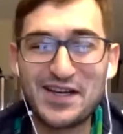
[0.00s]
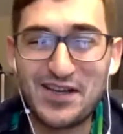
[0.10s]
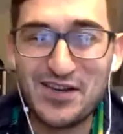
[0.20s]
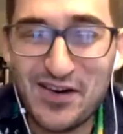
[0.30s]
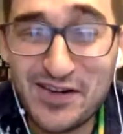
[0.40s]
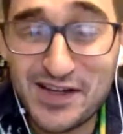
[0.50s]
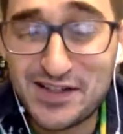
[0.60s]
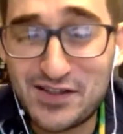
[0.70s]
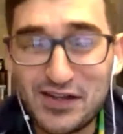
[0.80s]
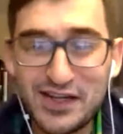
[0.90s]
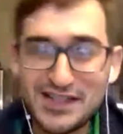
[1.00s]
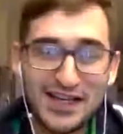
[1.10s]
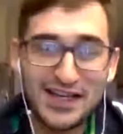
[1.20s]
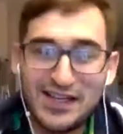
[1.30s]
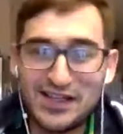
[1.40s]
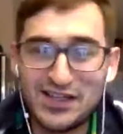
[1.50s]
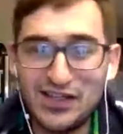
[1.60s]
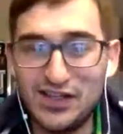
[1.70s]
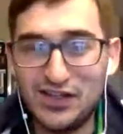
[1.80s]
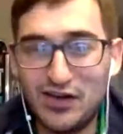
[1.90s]
Quinonez, dude, he's not that good,
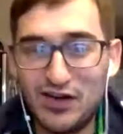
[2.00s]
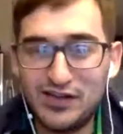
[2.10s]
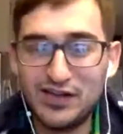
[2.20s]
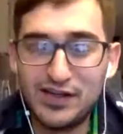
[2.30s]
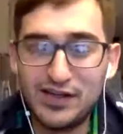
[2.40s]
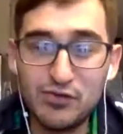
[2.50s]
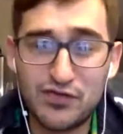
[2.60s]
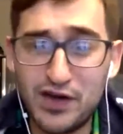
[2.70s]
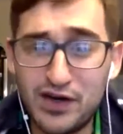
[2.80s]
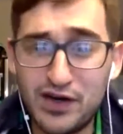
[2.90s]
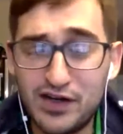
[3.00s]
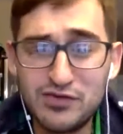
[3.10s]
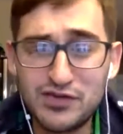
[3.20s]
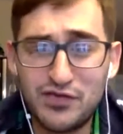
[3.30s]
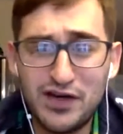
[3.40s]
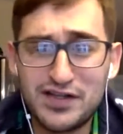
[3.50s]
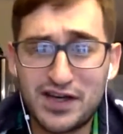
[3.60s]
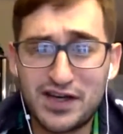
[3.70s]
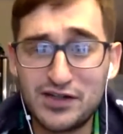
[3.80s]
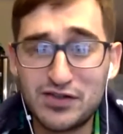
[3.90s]
you know. I think he was very
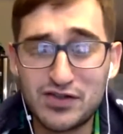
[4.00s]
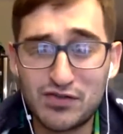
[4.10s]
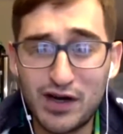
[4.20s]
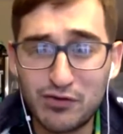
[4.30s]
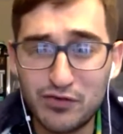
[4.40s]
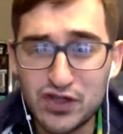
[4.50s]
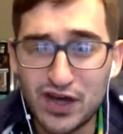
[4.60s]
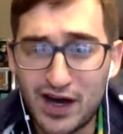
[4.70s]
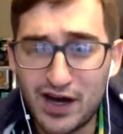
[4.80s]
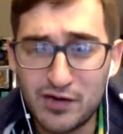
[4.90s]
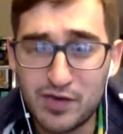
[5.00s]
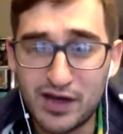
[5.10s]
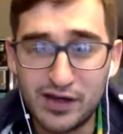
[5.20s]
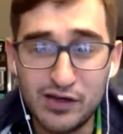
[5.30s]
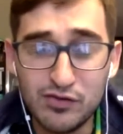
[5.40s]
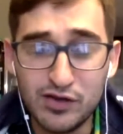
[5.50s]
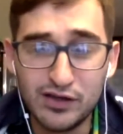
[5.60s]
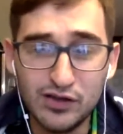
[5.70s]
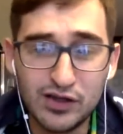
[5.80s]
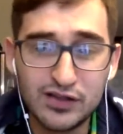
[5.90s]
scared to strike with Ishihara, man. He
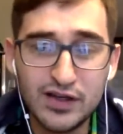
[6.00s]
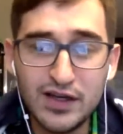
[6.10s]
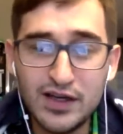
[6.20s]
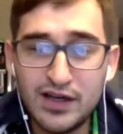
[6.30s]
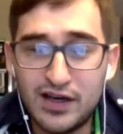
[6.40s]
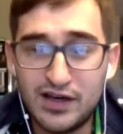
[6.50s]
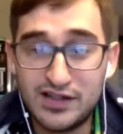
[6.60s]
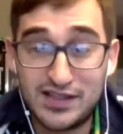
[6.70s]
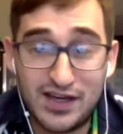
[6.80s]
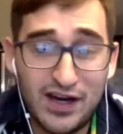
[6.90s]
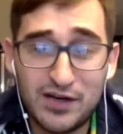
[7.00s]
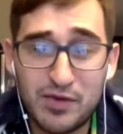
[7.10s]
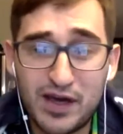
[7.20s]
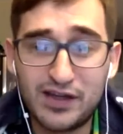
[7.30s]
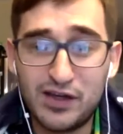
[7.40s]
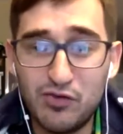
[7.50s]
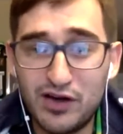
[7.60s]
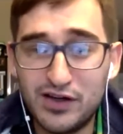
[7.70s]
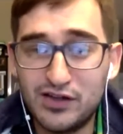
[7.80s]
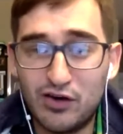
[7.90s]
looked scared, man.
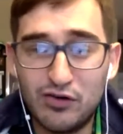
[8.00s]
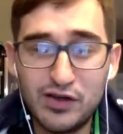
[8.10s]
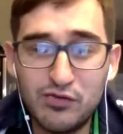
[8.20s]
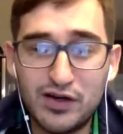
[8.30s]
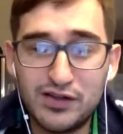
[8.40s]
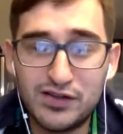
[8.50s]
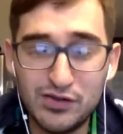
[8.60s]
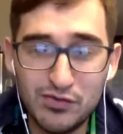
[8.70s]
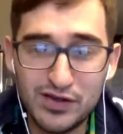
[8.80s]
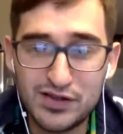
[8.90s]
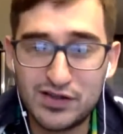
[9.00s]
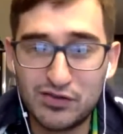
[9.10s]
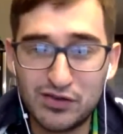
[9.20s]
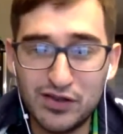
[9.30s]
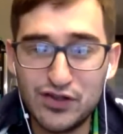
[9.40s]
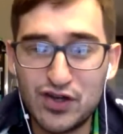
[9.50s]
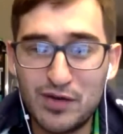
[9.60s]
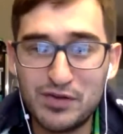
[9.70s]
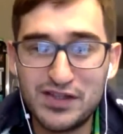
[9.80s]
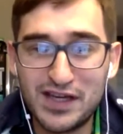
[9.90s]
All he wanted to do is to clinch up
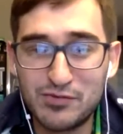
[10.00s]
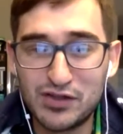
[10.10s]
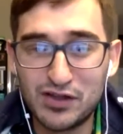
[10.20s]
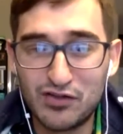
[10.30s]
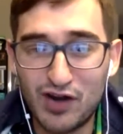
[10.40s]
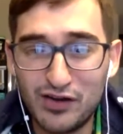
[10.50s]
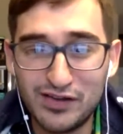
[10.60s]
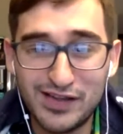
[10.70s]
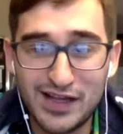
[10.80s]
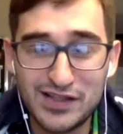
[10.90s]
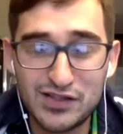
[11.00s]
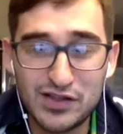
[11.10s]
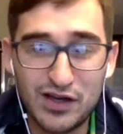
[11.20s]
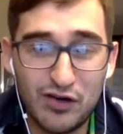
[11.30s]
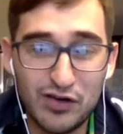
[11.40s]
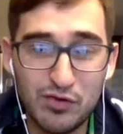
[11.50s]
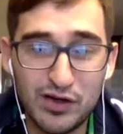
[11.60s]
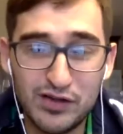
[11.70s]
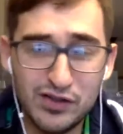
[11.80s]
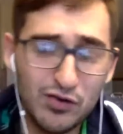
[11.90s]
and take him to the ground, and that's all he
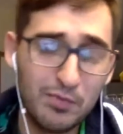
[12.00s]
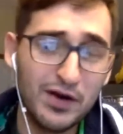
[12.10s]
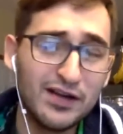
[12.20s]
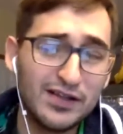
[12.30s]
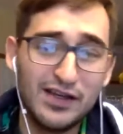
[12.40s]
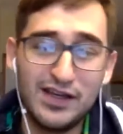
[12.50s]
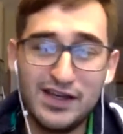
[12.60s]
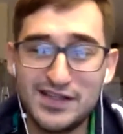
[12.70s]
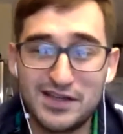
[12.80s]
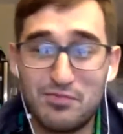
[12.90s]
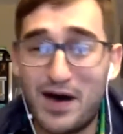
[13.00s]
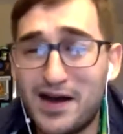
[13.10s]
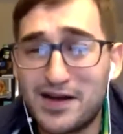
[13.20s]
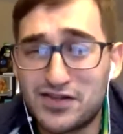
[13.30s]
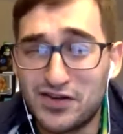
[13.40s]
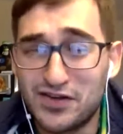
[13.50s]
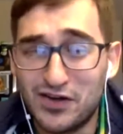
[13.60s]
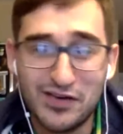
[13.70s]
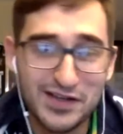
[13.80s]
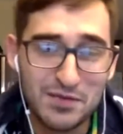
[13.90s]
wanted to do. Apparently, he is a boxer, you
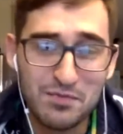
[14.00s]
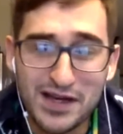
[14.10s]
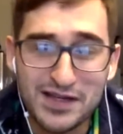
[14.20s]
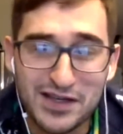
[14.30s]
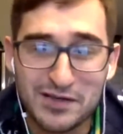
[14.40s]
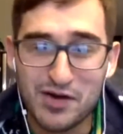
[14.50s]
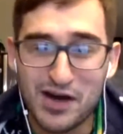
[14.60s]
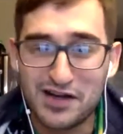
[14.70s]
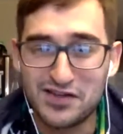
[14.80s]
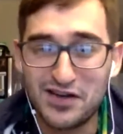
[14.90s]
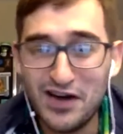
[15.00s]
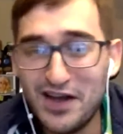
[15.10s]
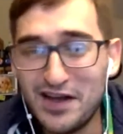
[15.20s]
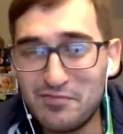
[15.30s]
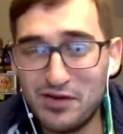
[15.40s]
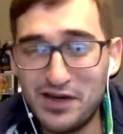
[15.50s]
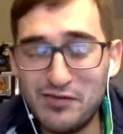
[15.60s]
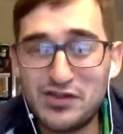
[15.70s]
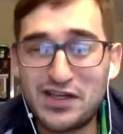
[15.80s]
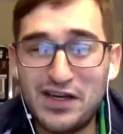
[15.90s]
know. He's a Mexican boxer, but he
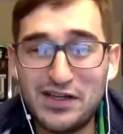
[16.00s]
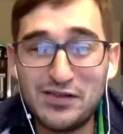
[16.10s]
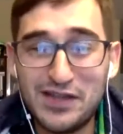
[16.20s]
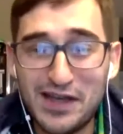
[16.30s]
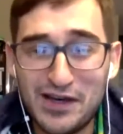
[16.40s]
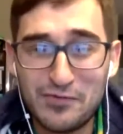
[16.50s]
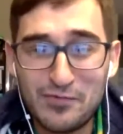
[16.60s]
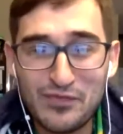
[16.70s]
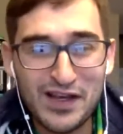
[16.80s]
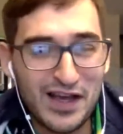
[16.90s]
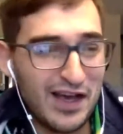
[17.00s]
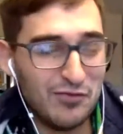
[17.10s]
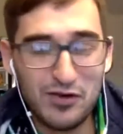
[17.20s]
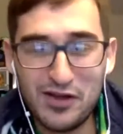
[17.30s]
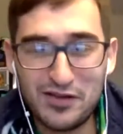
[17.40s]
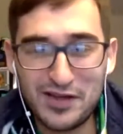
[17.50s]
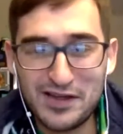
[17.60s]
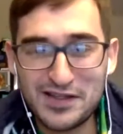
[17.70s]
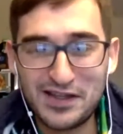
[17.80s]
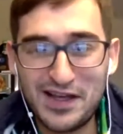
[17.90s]
was scared to death. And what do you think
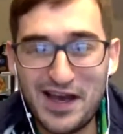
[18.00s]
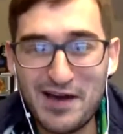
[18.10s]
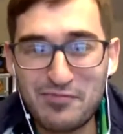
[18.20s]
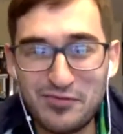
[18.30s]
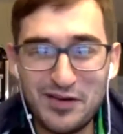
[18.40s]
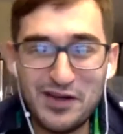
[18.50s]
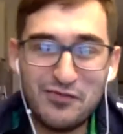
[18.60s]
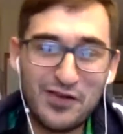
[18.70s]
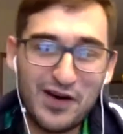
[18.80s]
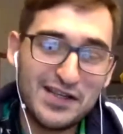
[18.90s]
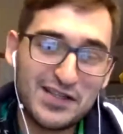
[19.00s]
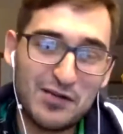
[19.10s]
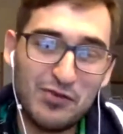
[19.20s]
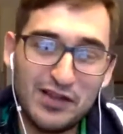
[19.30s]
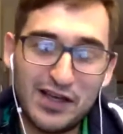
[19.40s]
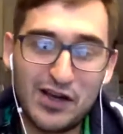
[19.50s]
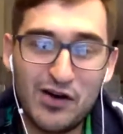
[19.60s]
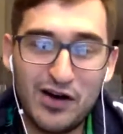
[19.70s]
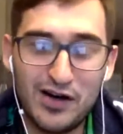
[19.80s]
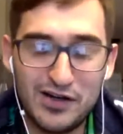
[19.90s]
is going to happen when he fights someone like
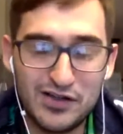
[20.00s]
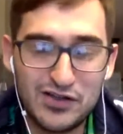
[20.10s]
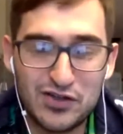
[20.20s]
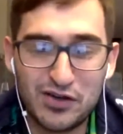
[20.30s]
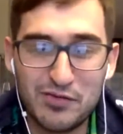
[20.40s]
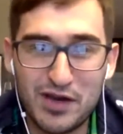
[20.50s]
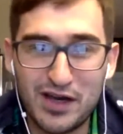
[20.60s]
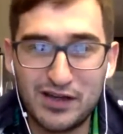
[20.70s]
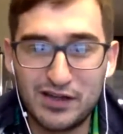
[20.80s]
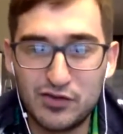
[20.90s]
Sugar, man?